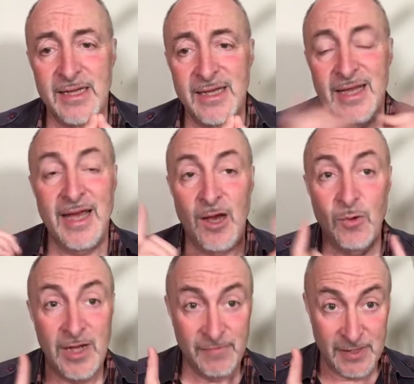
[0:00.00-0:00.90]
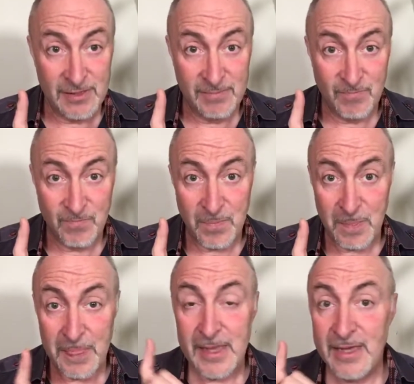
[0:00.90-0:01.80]
However,
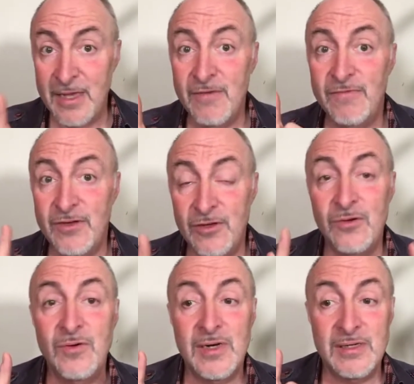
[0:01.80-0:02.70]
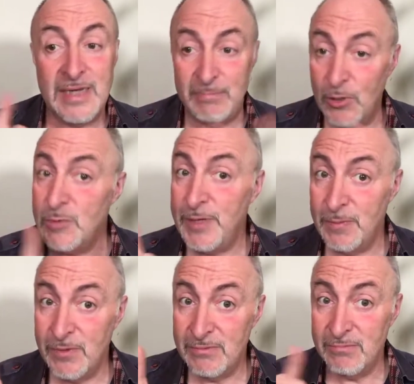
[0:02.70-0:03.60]
if you, like most
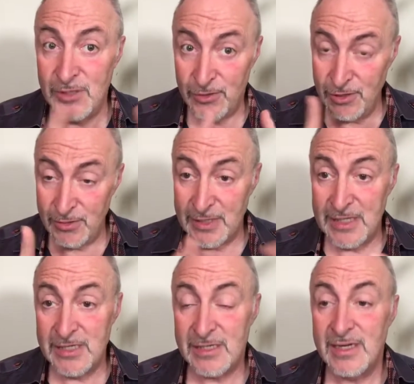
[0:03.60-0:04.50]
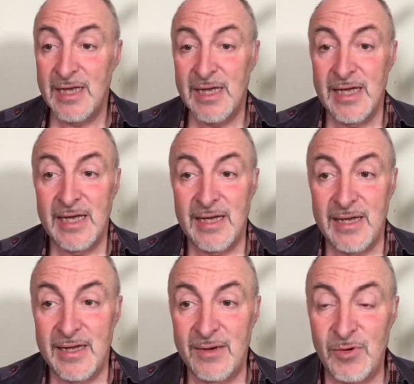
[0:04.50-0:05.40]
people, you're not unique on this,
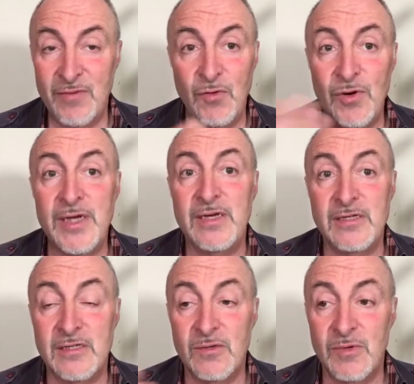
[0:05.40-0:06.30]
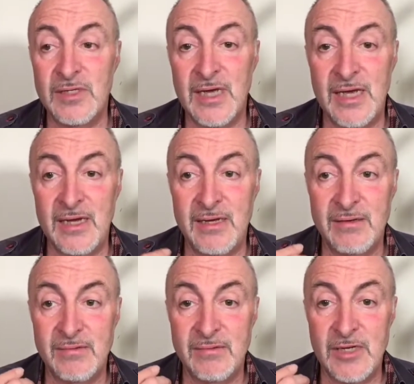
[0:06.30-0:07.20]
were never raised with an
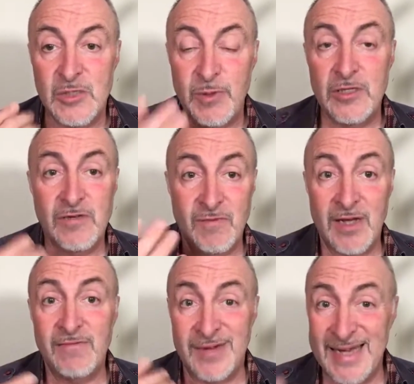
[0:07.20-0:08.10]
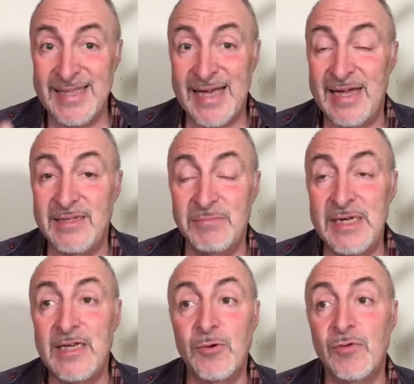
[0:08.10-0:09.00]
experience of love like that,
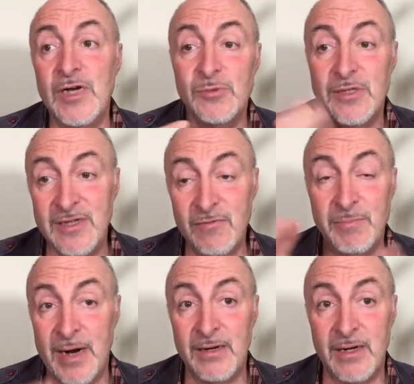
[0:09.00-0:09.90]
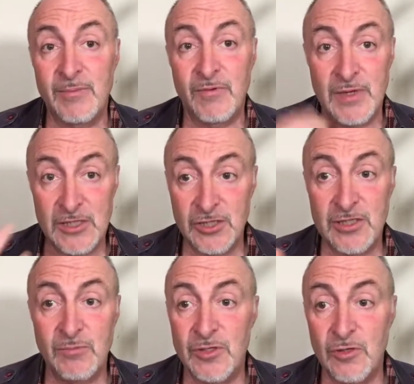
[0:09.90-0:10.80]
meaning you were raised with a different paradigm of
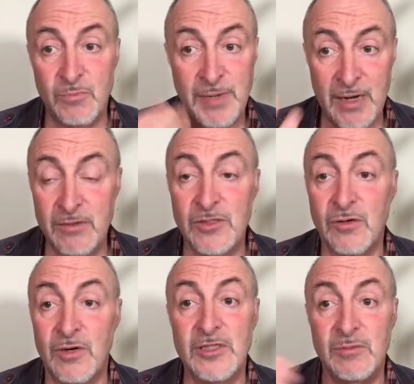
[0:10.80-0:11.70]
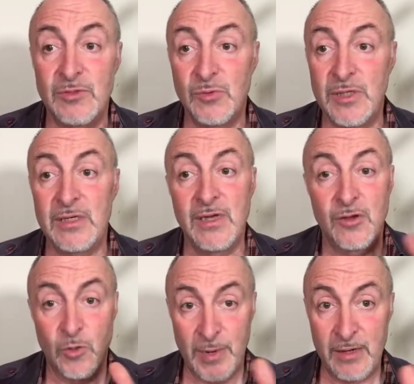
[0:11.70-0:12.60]
relationship with your parents, or relationship between
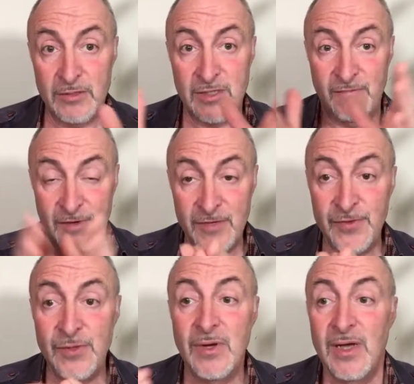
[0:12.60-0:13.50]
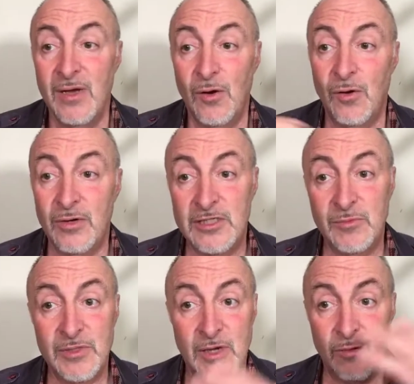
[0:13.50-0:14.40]
your parents in front of you, or relationship
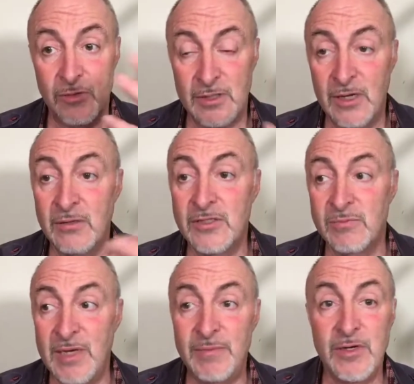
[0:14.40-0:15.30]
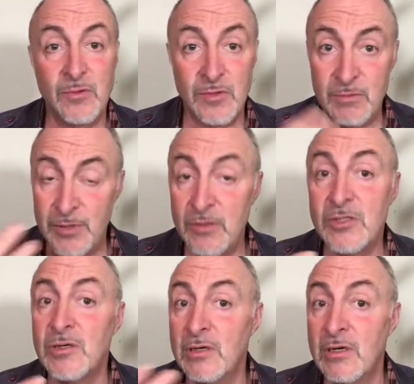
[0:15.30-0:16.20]
with older adults, maybe you were abused
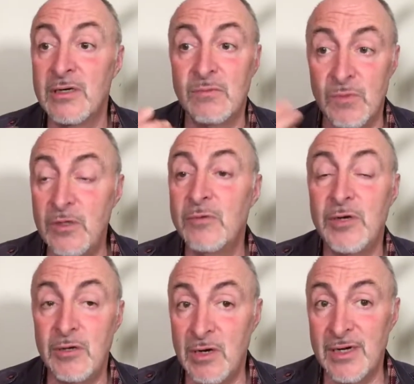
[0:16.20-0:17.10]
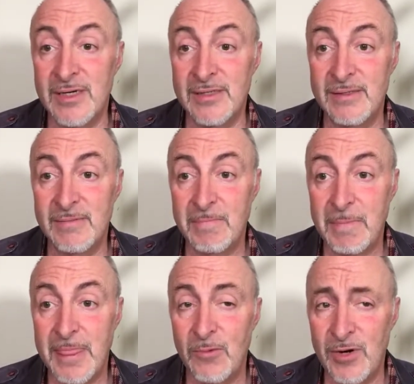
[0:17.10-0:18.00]
or hurt and wounded when you were younger,
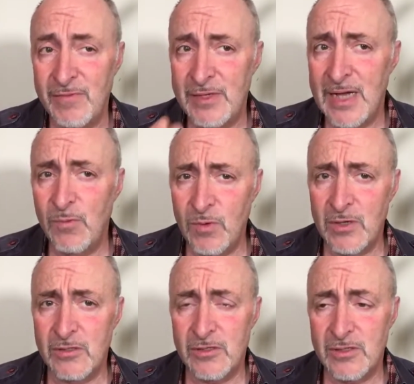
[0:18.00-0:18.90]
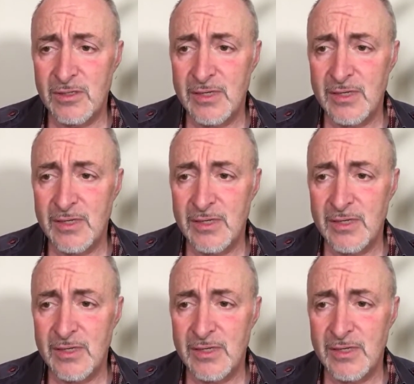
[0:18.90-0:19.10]
whatever that was,